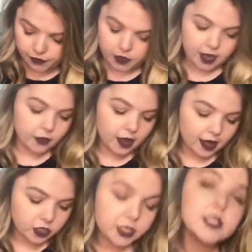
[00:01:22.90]
Okay, well I
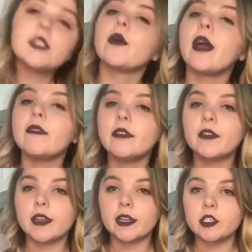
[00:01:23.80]
actually don't have the
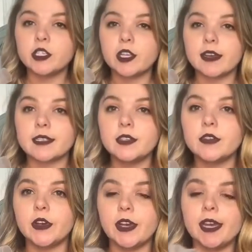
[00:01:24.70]
phalange, Jackson
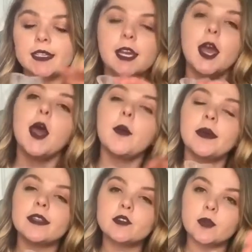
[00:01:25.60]
took it,
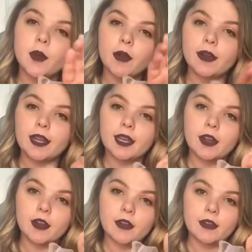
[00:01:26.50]
but there's a part right
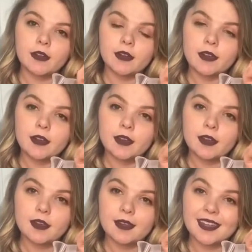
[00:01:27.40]
here.
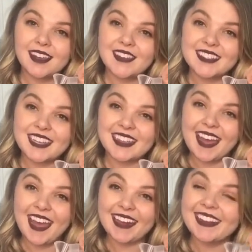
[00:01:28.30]
It goes like
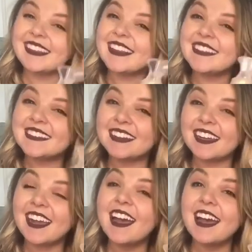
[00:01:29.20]
that, and then it's
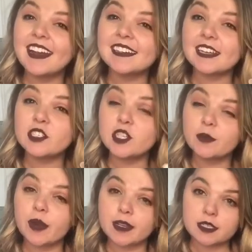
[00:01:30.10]
gonna attach to your
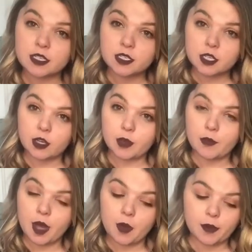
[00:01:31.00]
breast so you can
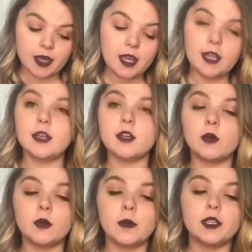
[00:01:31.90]
pump, and you're
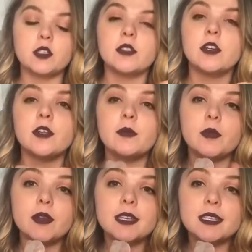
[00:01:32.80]
gonna wanna make sure that your
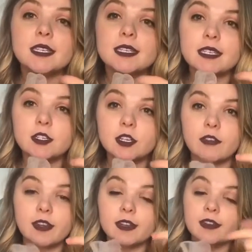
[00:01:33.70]
nipple is center
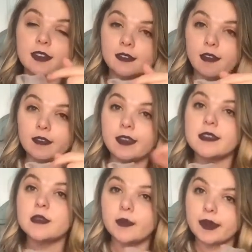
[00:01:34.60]
of it. Not
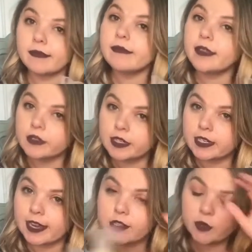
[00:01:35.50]
this, but there's an
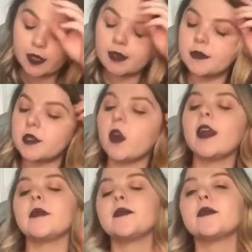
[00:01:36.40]
attachment, I'm
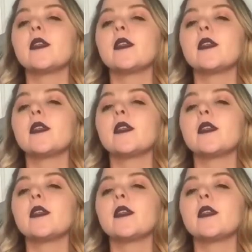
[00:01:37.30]
sorry.